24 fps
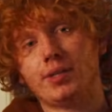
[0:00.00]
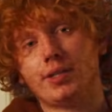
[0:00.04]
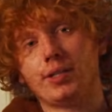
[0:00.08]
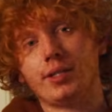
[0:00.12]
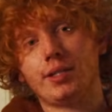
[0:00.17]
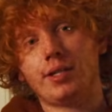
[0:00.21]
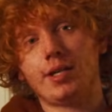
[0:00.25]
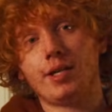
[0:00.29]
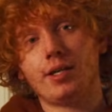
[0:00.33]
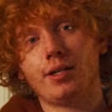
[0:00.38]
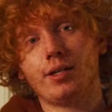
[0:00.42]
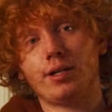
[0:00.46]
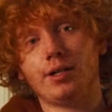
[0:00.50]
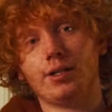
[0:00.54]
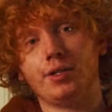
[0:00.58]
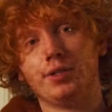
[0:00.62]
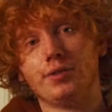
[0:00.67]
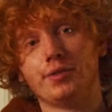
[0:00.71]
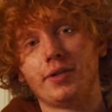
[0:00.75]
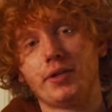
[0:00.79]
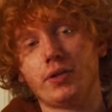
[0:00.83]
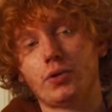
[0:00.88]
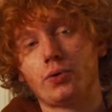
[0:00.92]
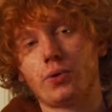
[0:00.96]
thinking
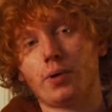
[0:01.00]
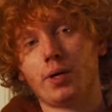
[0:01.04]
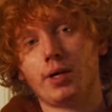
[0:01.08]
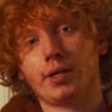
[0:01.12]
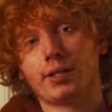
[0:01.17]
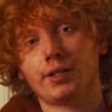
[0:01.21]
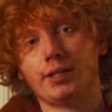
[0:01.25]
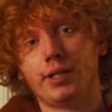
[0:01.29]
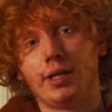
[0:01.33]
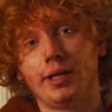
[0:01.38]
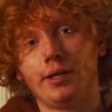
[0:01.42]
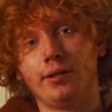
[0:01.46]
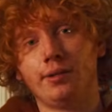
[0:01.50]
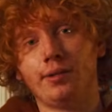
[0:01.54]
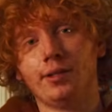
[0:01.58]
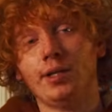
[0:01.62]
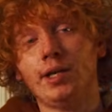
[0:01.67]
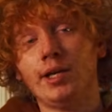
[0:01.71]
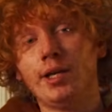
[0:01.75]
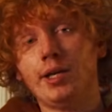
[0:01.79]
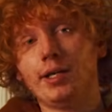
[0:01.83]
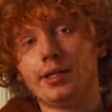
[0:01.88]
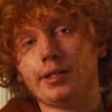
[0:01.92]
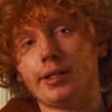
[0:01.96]
of a crocodile
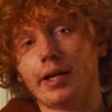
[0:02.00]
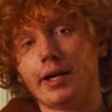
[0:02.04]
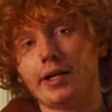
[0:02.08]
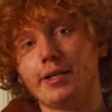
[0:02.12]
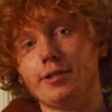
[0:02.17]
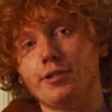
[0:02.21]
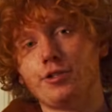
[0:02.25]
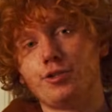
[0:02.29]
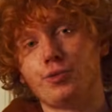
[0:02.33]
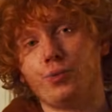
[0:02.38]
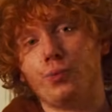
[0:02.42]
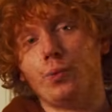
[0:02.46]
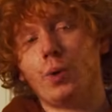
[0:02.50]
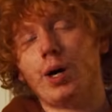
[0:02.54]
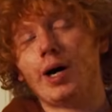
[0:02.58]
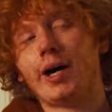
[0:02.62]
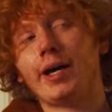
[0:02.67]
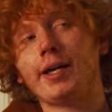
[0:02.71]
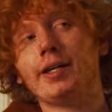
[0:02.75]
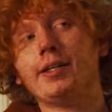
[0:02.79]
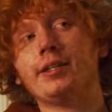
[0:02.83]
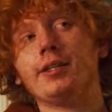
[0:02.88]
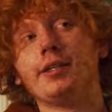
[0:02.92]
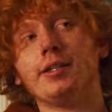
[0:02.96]
that is
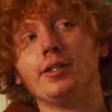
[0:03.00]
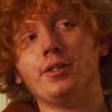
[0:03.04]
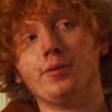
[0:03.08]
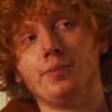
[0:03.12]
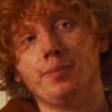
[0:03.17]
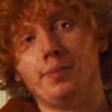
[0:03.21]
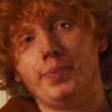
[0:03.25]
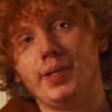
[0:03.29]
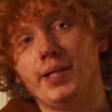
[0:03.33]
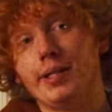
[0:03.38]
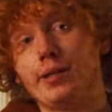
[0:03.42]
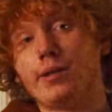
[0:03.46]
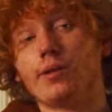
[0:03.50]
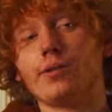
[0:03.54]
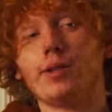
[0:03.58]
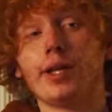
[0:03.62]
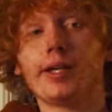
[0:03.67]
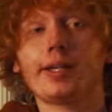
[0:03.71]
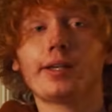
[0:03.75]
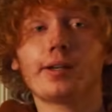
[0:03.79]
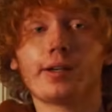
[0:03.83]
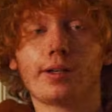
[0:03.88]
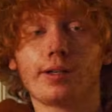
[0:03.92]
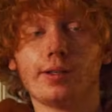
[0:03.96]
wide and big
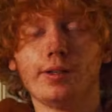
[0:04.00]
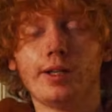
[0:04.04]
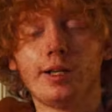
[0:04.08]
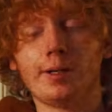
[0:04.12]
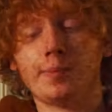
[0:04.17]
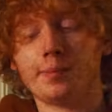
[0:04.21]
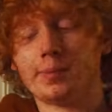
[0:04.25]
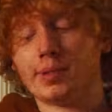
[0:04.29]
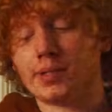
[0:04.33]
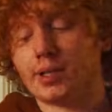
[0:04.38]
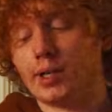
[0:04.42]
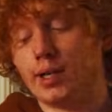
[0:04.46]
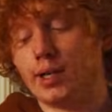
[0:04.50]
like Klump,